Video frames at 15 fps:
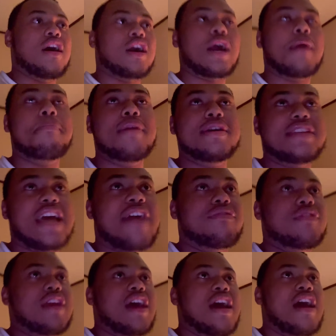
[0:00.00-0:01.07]
a couple months
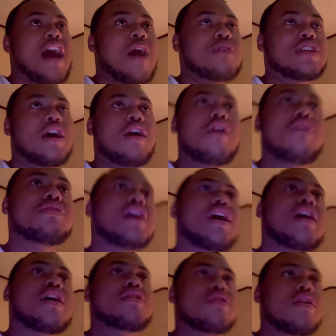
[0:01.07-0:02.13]
after that, I was like, oh
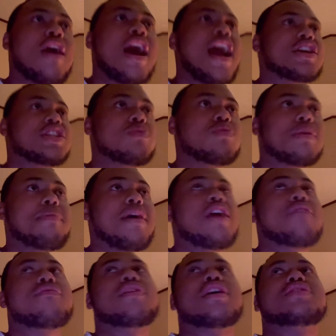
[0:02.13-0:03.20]
yeah, you know, I actually would have
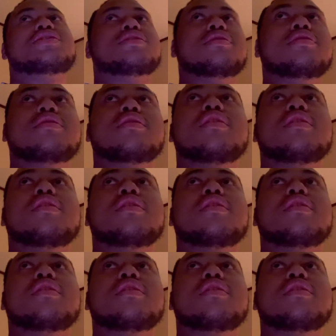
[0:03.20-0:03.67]
paid for that shit.